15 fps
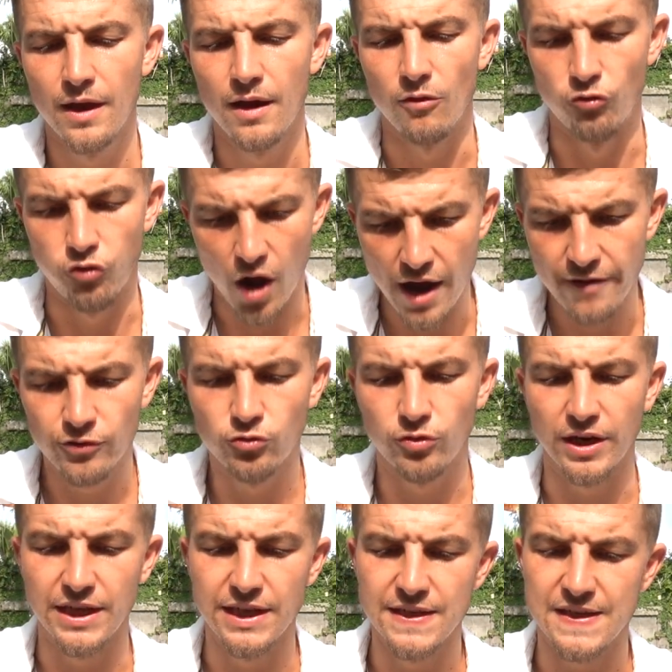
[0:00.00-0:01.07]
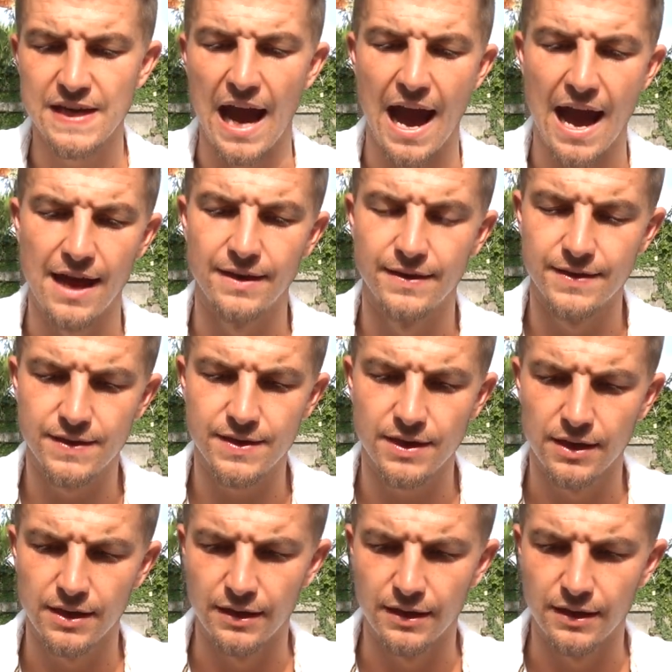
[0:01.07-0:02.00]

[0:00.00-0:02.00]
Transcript: rivalries and